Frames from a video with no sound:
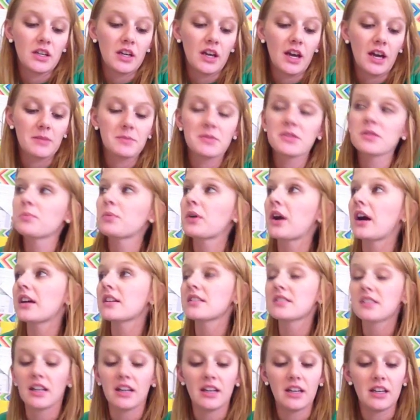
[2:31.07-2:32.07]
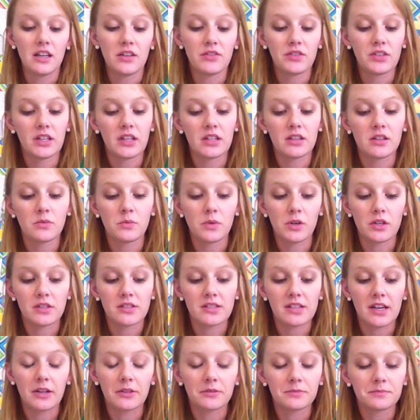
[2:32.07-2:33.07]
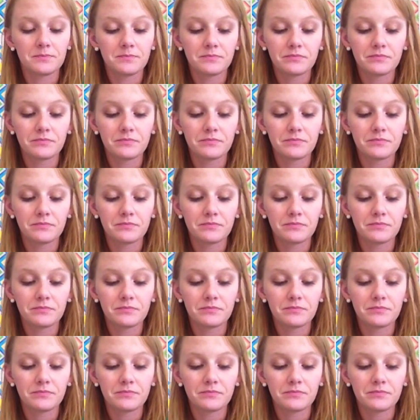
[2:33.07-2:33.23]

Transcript: I'm surprised I can even get the words out.